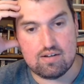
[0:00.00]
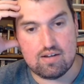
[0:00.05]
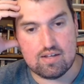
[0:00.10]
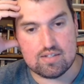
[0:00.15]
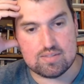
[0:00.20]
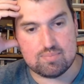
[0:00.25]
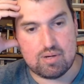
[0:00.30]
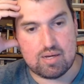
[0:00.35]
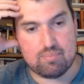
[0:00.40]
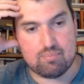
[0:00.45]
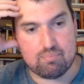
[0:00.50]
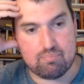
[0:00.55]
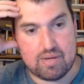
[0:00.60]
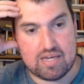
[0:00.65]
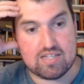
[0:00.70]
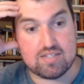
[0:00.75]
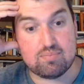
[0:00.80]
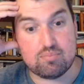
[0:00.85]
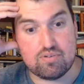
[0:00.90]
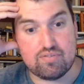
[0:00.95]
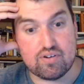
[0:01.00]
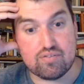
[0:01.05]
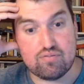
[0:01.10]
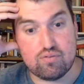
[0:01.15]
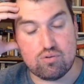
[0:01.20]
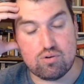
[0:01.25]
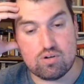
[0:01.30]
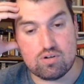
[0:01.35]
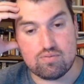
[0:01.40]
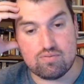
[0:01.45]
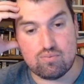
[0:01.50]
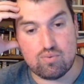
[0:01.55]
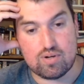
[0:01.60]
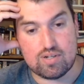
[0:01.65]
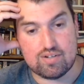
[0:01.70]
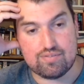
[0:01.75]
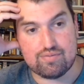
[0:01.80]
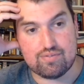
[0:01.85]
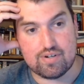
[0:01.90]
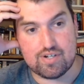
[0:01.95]
as my base moving forward of what
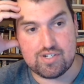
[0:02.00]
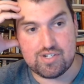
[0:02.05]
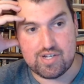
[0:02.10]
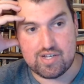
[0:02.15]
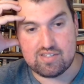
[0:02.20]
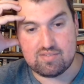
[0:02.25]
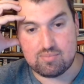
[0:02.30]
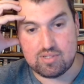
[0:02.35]
differentiates